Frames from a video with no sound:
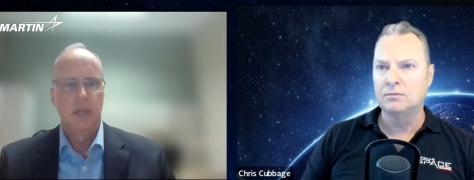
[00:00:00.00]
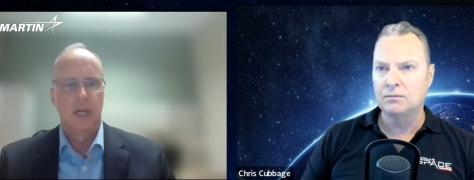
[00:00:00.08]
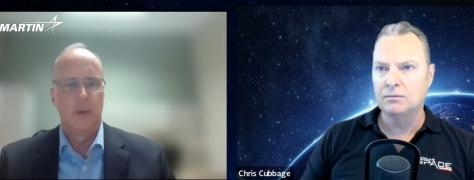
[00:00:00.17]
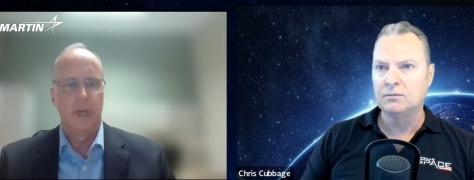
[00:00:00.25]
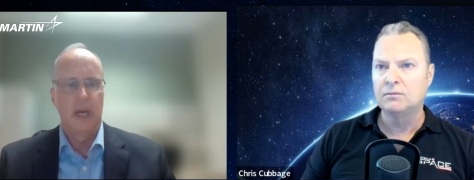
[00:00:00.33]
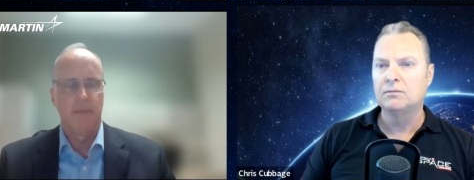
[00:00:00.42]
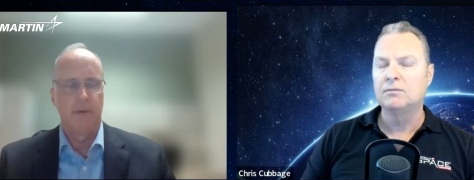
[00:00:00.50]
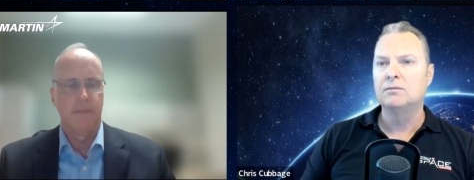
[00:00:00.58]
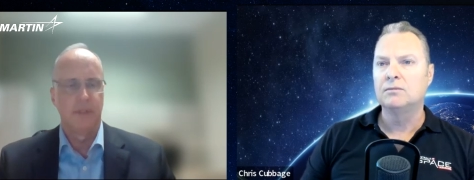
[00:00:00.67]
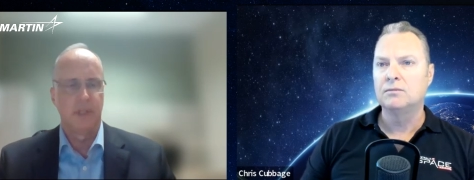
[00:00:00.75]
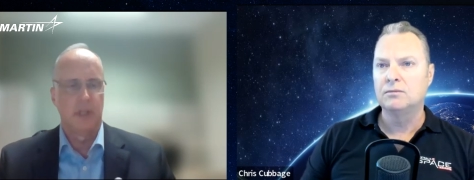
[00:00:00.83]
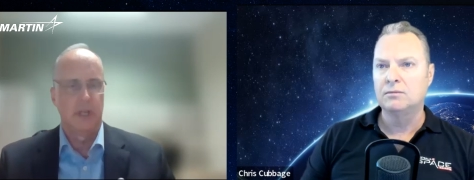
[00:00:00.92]
Speaker 1: Uh, we have a
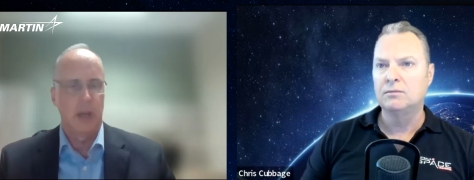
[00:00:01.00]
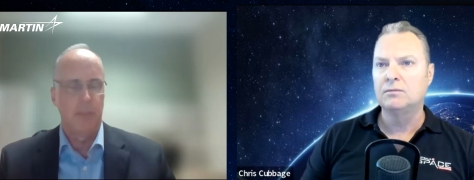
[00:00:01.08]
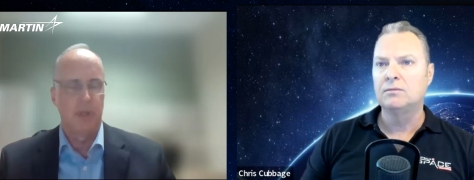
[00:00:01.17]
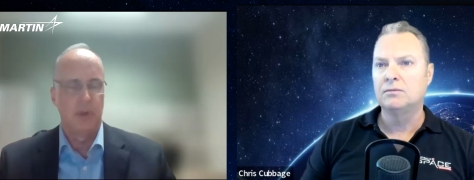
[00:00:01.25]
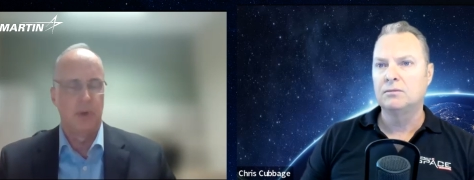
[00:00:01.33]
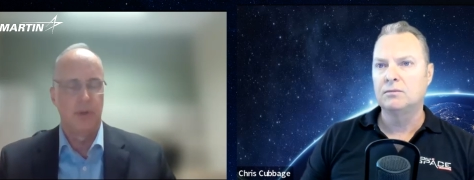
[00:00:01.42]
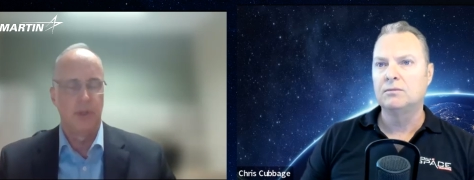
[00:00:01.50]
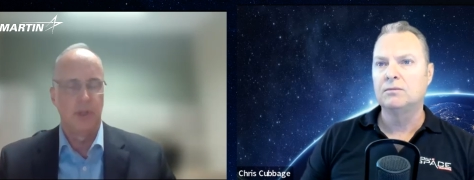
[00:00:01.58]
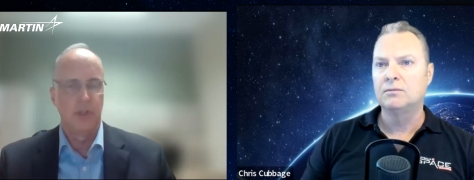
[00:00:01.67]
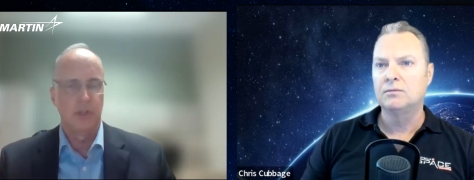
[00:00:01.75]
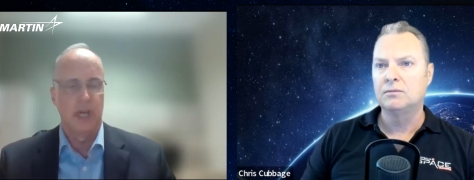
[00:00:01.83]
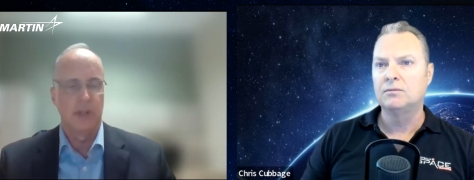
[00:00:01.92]
facility up in northern
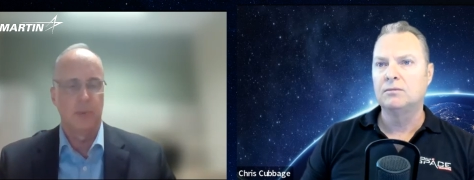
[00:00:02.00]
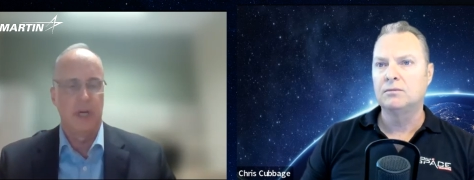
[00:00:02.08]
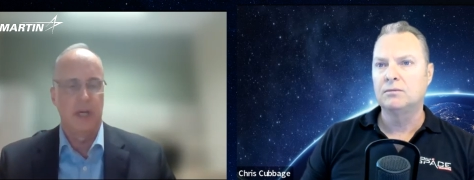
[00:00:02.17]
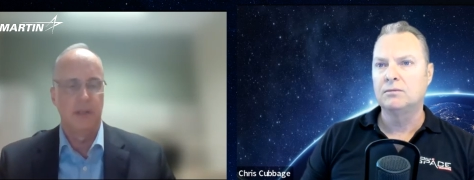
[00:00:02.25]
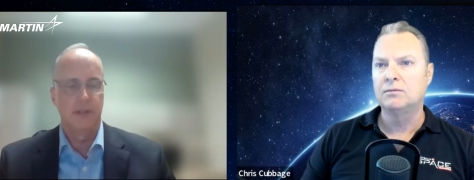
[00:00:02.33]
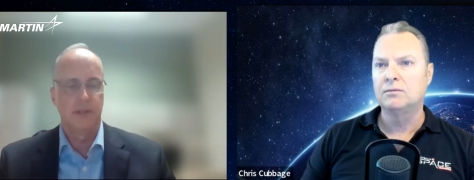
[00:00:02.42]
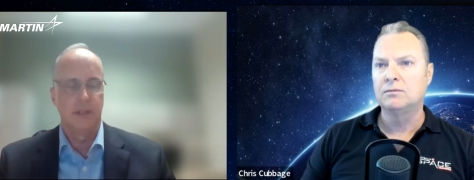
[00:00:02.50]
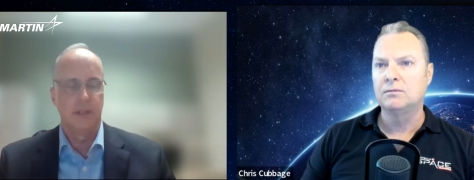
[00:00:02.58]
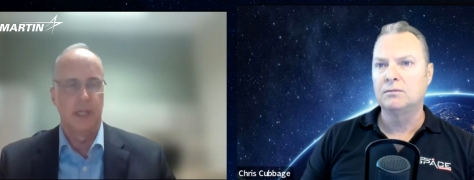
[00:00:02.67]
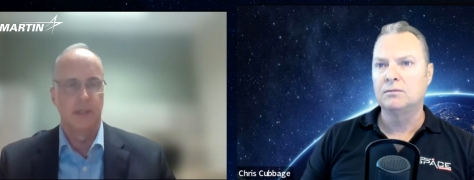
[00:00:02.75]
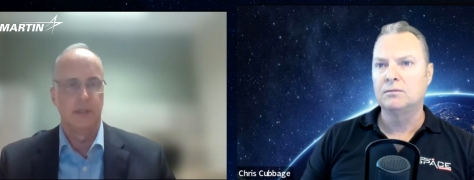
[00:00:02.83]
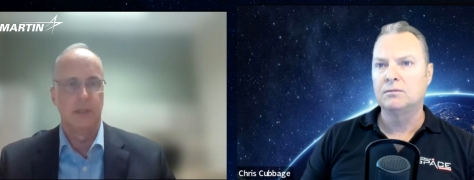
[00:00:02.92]
New South Wales that
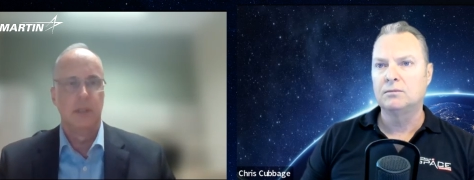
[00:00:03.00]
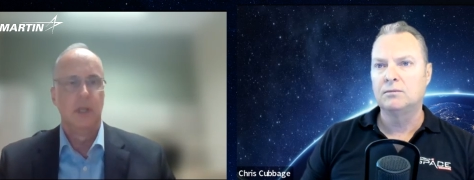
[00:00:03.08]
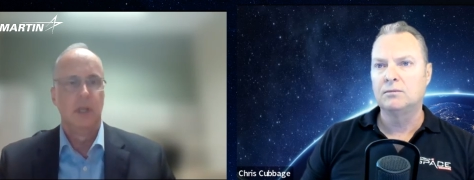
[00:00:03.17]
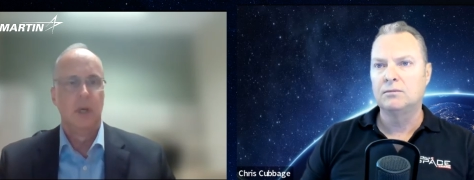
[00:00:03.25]
does